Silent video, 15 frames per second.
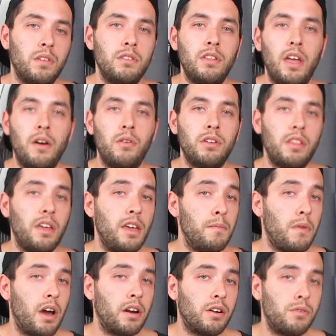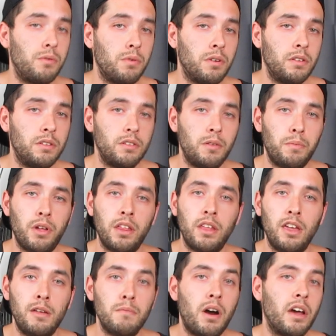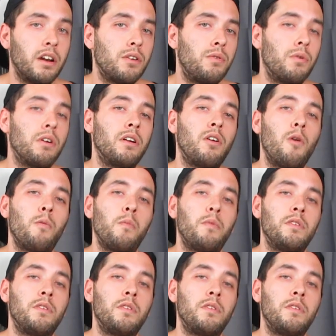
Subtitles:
Now onto the E minor chord. To play the E minor chord in an open